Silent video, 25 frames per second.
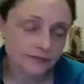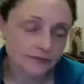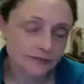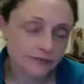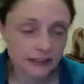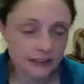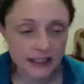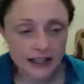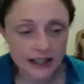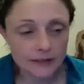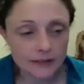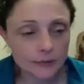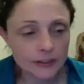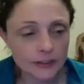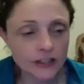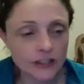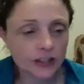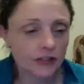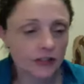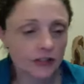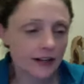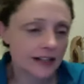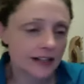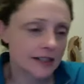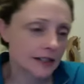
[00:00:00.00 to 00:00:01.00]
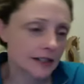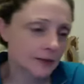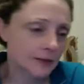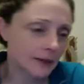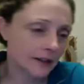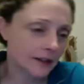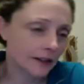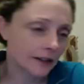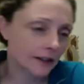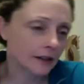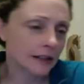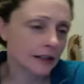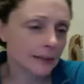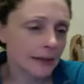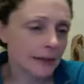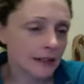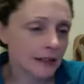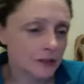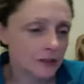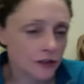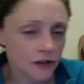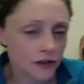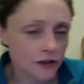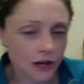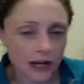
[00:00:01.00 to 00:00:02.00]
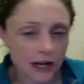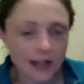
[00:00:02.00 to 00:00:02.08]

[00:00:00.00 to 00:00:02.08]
but yeah we digress anyway i'll get back on track